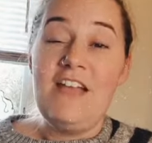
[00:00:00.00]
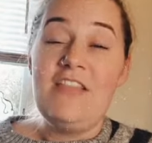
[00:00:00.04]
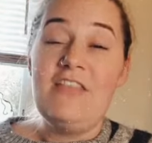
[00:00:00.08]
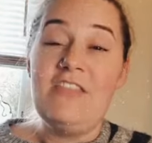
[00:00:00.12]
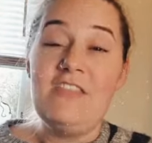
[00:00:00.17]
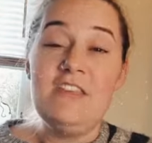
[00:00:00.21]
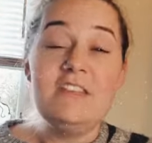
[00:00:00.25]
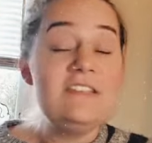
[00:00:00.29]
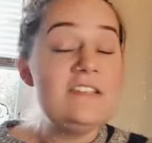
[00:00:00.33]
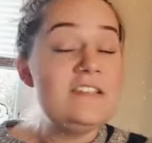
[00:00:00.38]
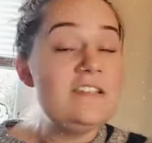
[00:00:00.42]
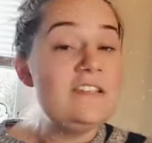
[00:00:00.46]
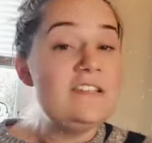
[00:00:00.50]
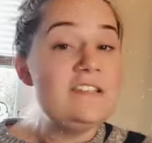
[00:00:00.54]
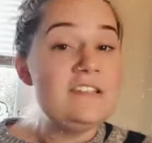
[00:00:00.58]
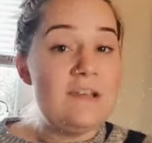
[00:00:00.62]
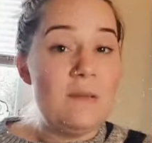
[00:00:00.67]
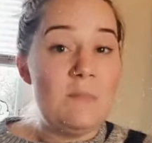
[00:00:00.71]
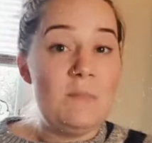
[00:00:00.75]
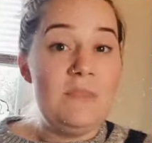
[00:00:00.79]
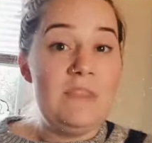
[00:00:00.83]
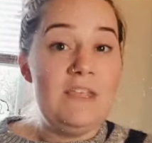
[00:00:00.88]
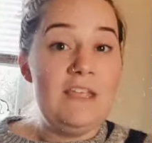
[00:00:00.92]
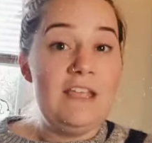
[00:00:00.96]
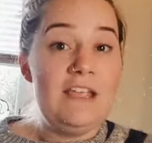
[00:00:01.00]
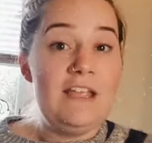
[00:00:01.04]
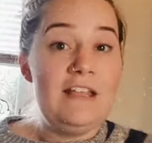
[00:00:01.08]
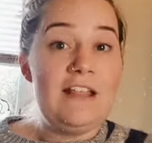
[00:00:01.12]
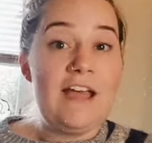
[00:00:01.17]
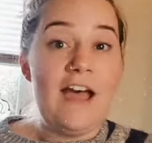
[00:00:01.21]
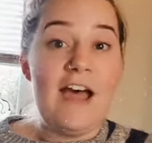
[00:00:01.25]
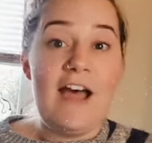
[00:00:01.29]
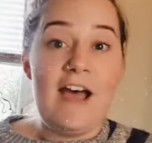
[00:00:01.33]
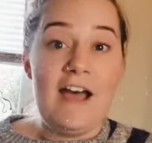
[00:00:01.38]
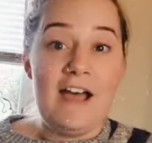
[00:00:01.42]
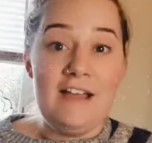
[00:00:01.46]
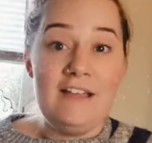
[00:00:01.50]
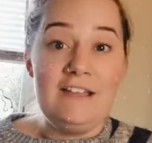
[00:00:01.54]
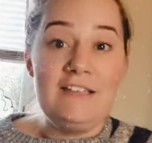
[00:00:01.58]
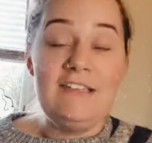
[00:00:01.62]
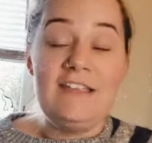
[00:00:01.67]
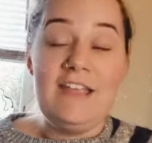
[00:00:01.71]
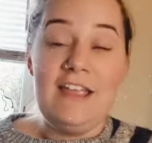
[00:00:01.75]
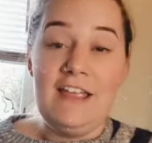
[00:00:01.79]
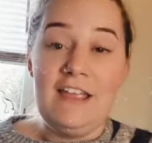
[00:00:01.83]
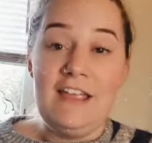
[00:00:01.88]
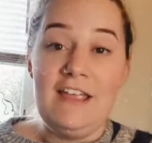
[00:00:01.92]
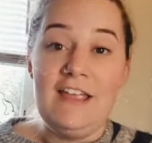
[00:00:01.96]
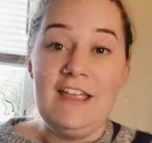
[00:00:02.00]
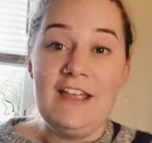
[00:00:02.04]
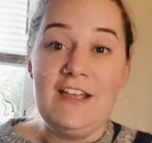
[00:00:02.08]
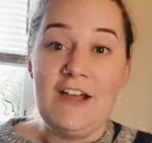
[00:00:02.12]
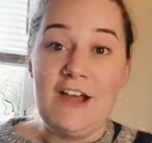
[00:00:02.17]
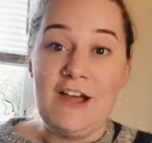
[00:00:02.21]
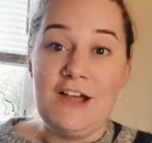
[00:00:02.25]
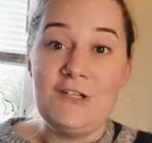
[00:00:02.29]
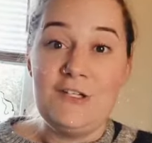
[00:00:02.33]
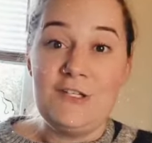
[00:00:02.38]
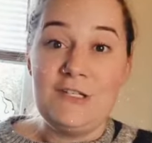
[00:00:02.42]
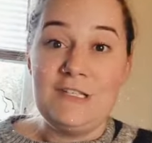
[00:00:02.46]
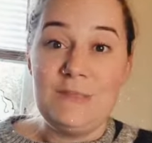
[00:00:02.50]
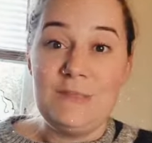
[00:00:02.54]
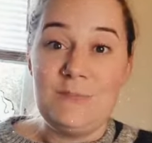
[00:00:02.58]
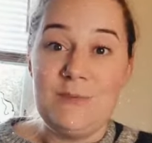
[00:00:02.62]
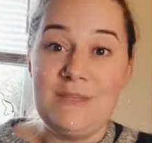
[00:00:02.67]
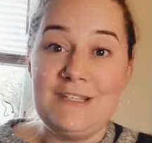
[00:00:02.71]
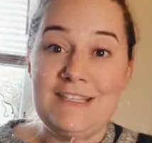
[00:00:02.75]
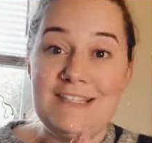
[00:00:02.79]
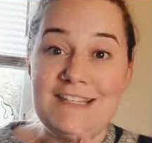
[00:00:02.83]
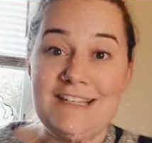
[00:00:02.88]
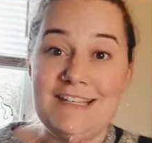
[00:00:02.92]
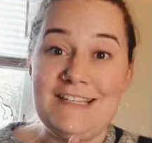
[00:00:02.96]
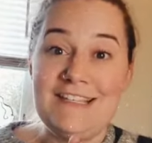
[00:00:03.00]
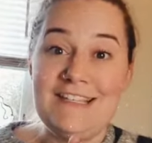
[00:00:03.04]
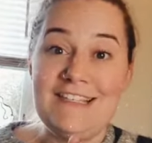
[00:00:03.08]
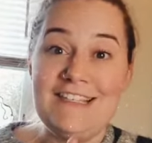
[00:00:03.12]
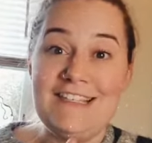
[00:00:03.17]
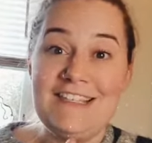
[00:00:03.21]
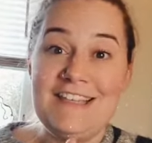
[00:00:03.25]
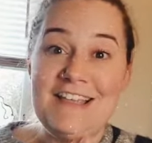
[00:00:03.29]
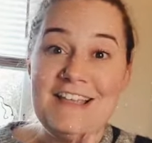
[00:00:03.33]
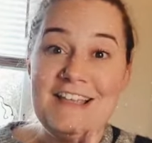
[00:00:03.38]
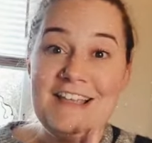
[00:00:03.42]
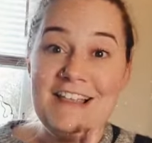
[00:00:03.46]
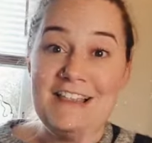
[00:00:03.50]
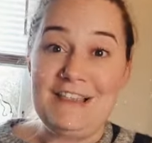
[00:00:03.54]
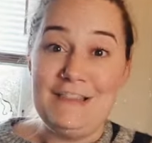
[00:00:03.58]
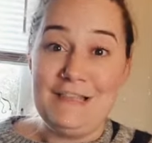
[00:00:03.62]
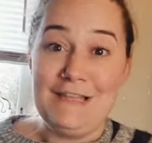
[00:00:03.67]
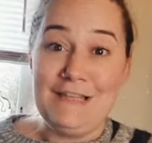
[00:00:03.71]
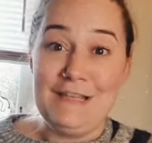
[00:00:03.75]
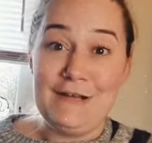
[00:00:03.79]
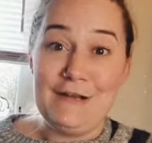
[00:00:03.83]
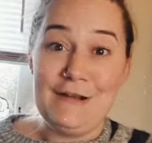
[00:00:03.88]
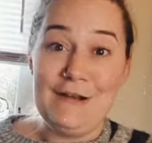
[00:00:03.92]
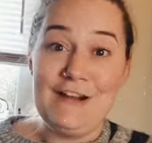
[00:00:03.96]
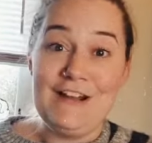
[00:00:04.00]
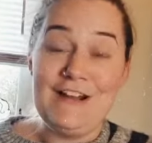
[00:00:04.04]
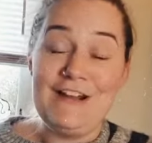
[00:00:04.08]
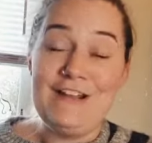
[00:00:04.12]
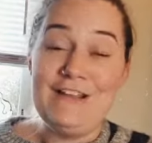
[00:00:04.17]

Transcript: this is something that as a conscious business leader,